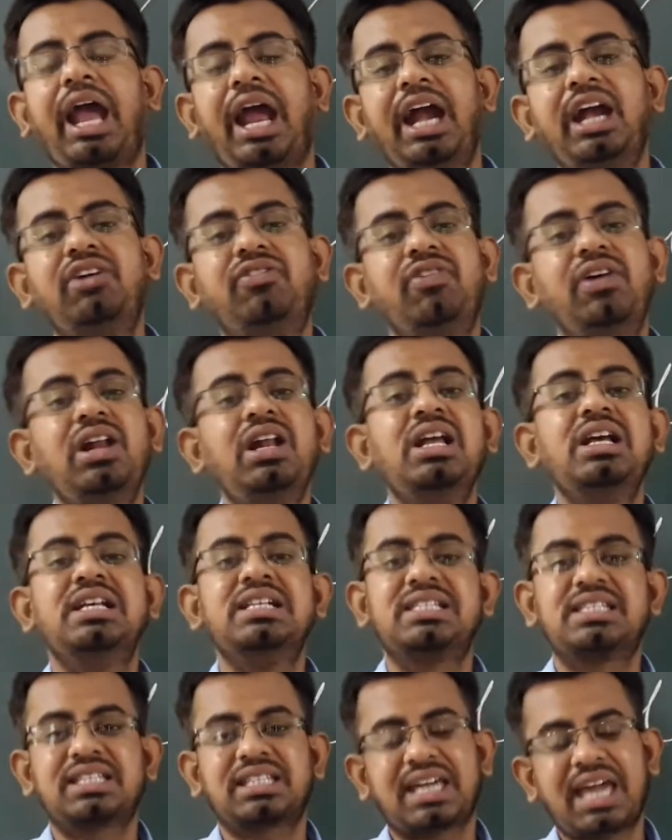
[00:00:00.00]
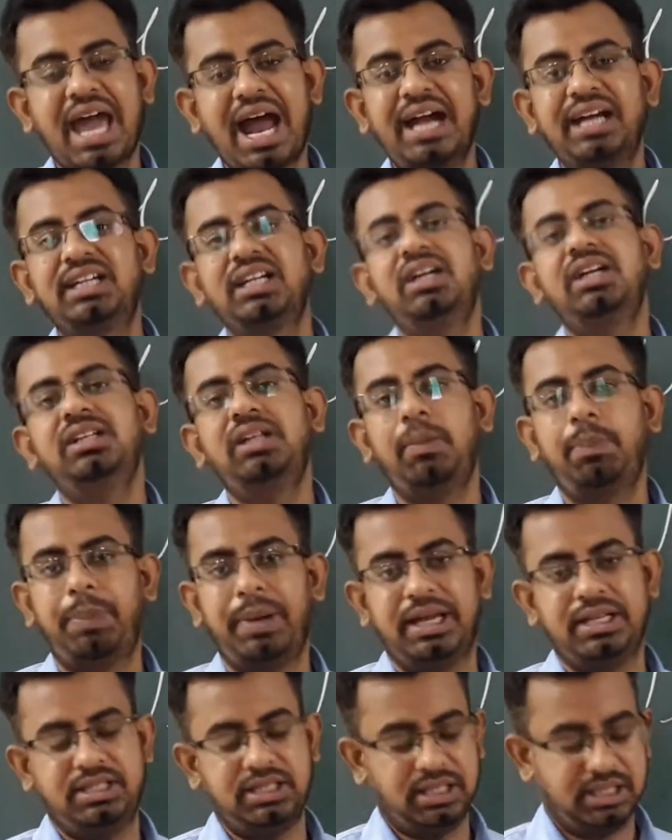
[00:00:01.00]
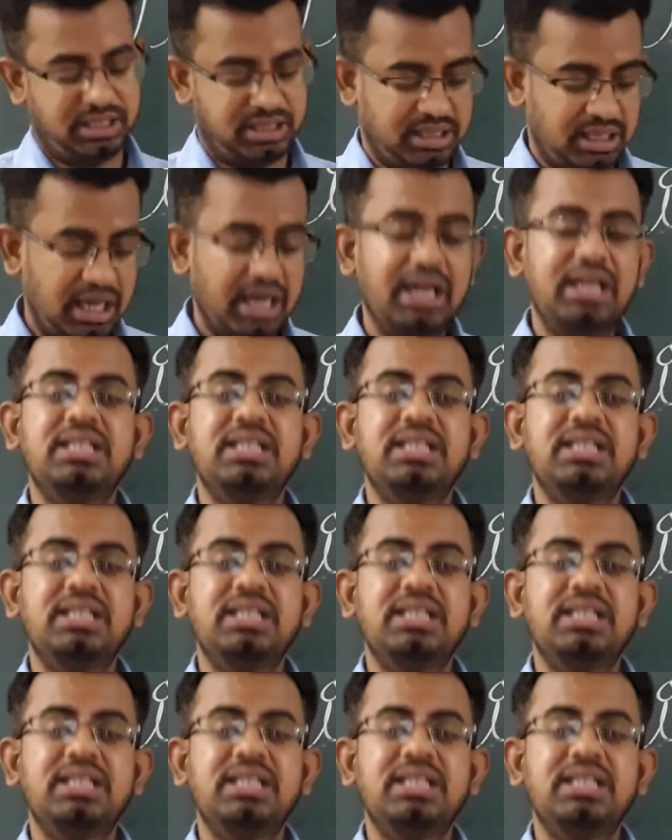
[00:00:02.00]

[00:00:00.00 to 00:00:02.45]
It will scatter the pages.